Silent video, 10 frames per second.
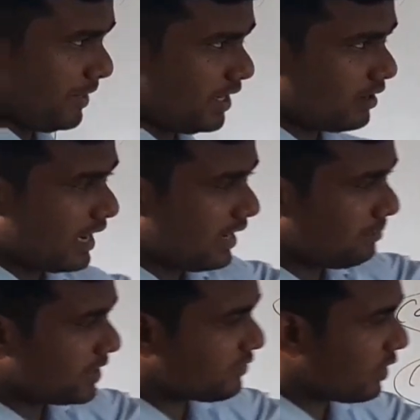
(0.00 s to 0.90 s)
mirror and
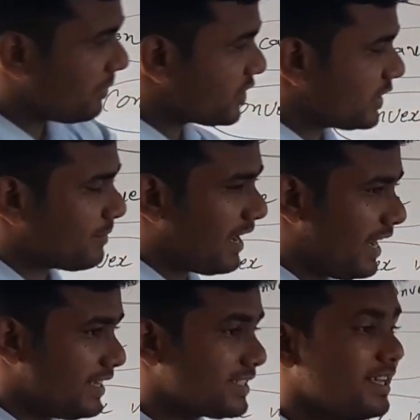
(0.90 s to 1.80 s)
image formations by
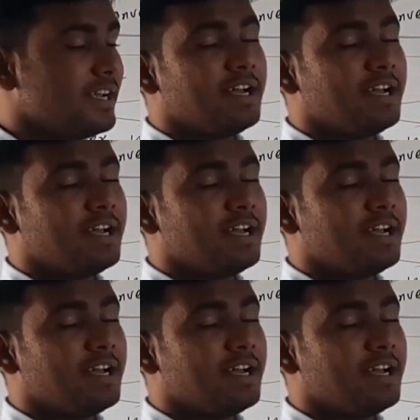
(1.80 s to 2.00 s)
lens,